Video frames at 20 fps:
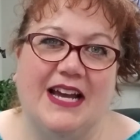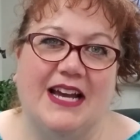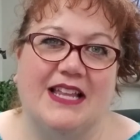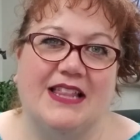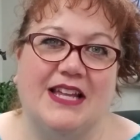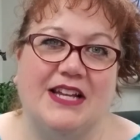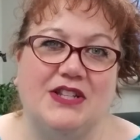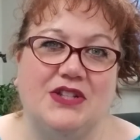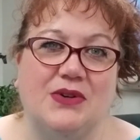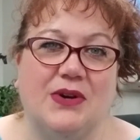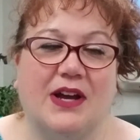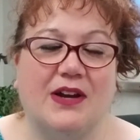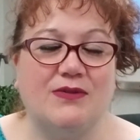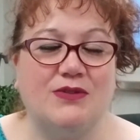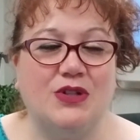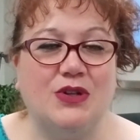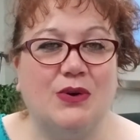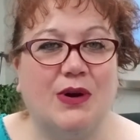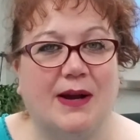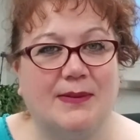They do have
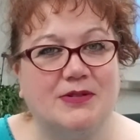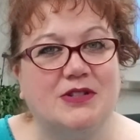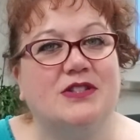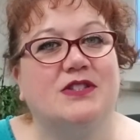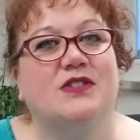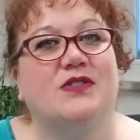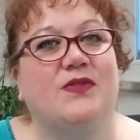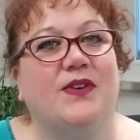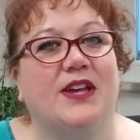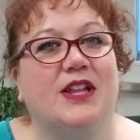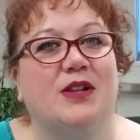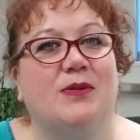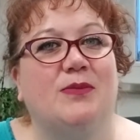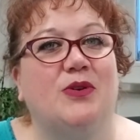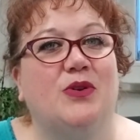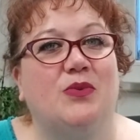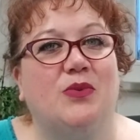two options available.